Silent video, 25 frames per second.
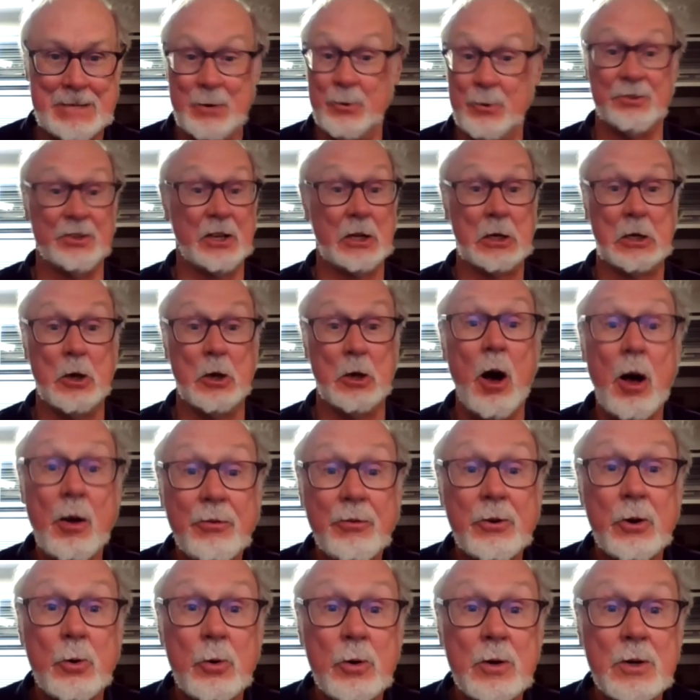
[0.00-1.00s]
It was a
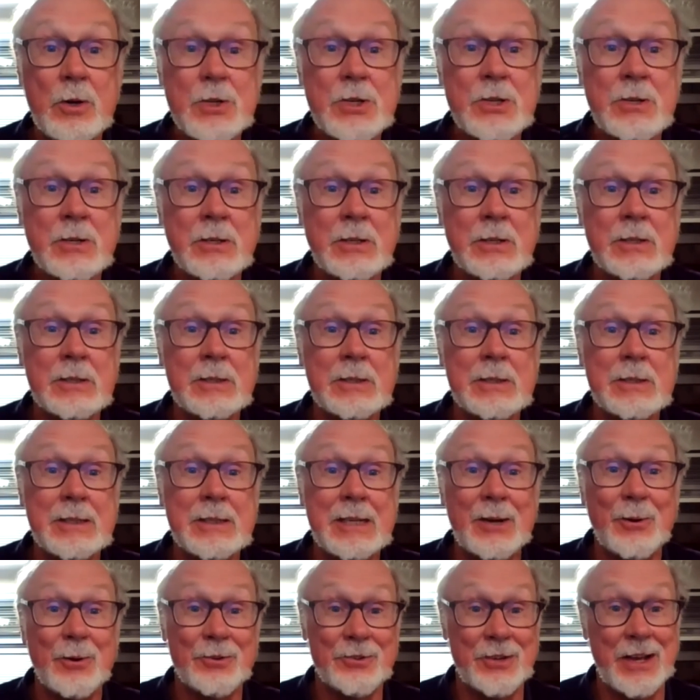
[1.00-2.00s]
golf course,
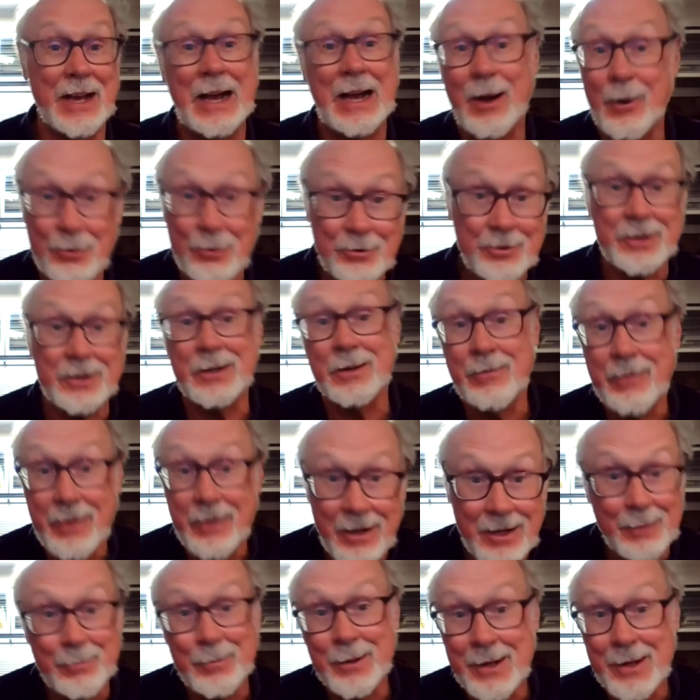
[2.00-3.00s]
there was a housing
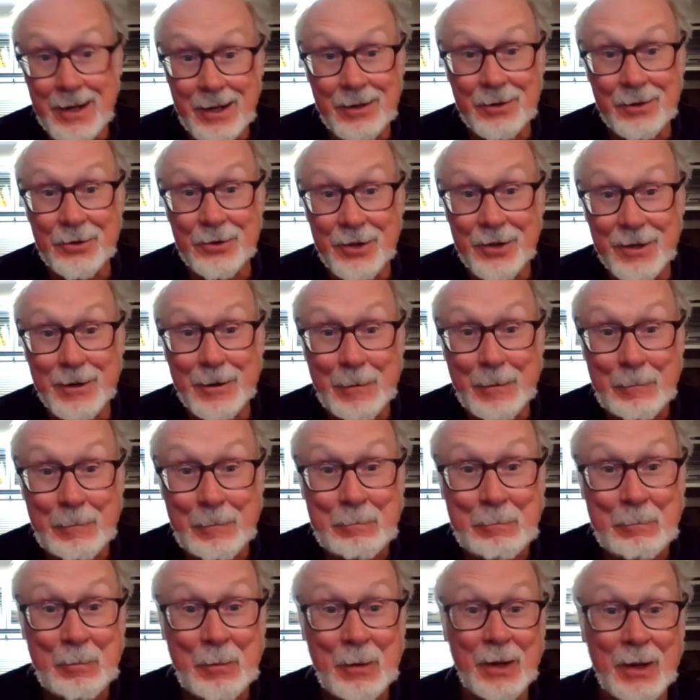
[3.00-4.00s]
development out there.
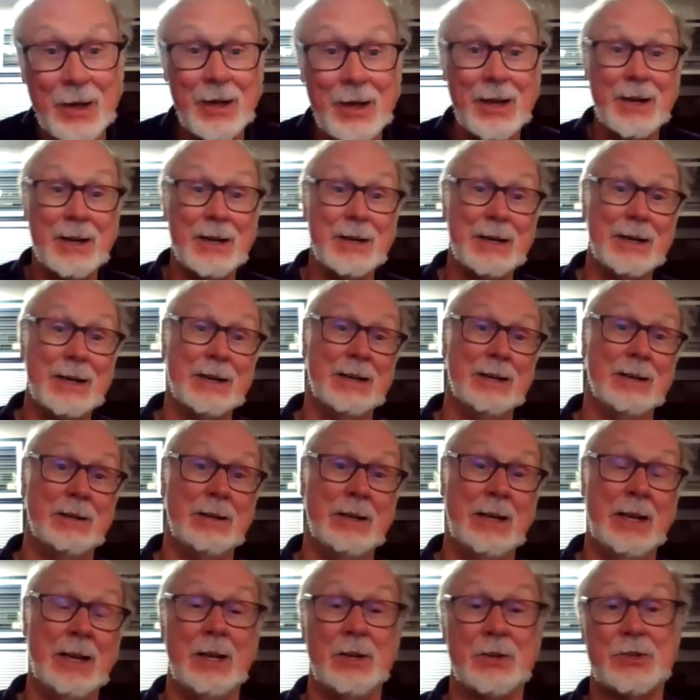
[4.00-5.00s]

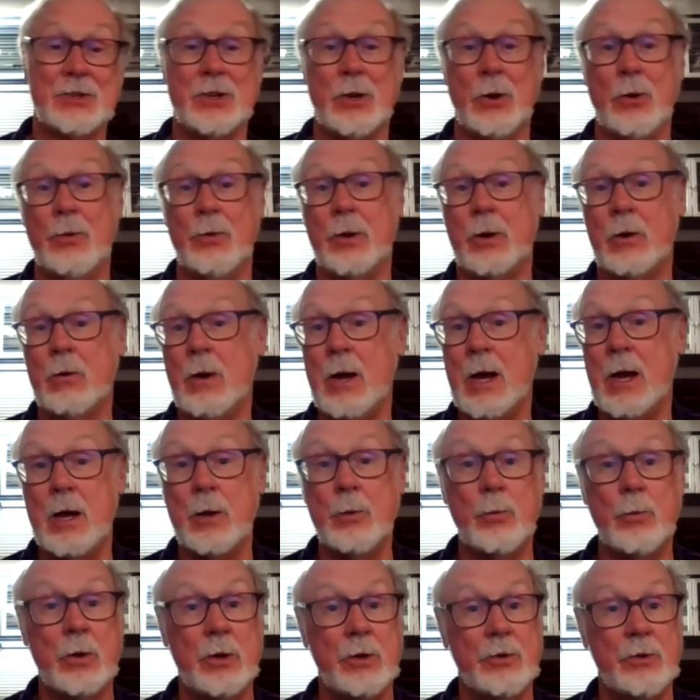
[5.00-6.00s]
And so the
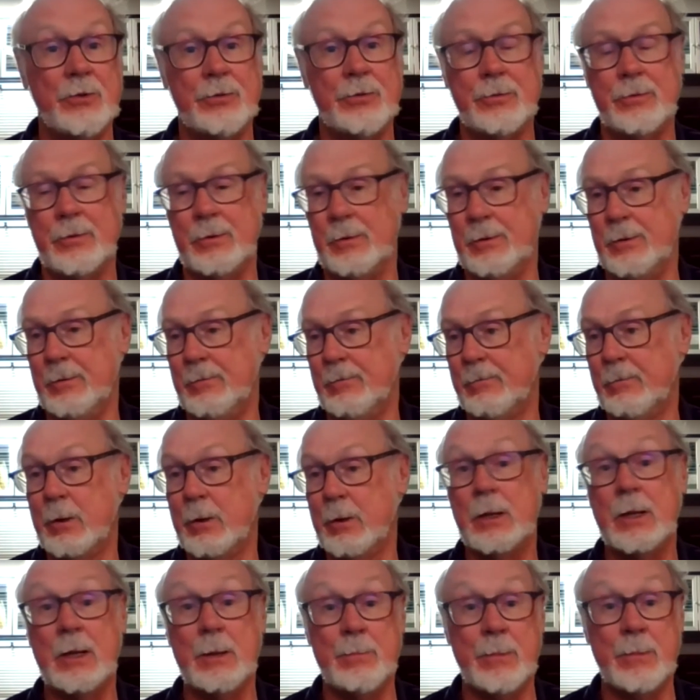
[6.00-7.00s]
ground was
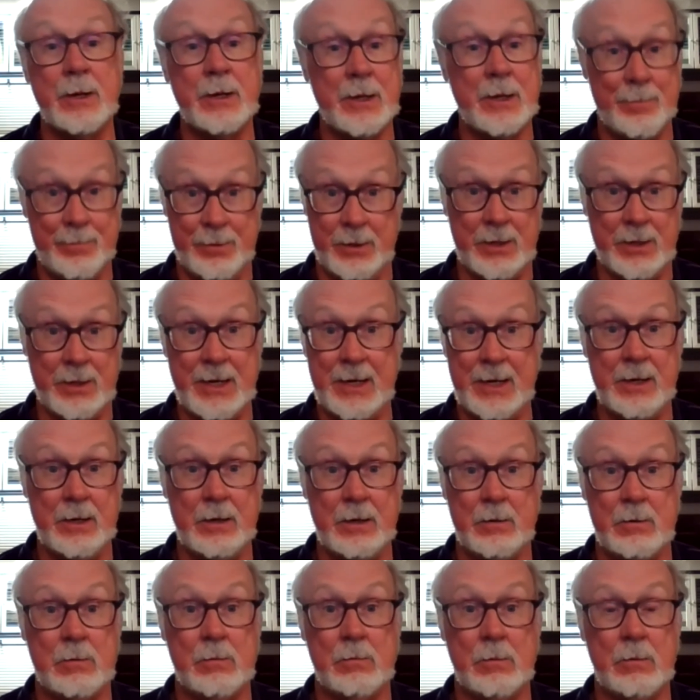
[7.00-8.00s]
really
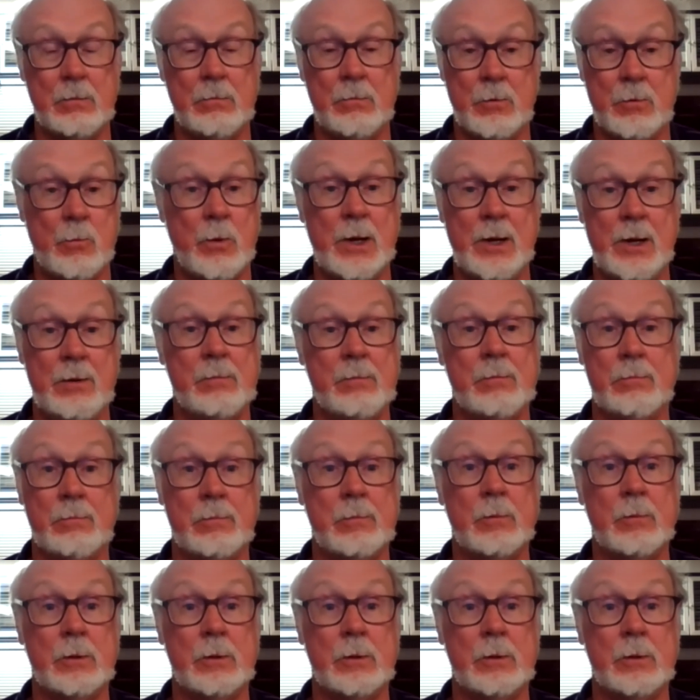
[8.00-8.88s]
manipulated quite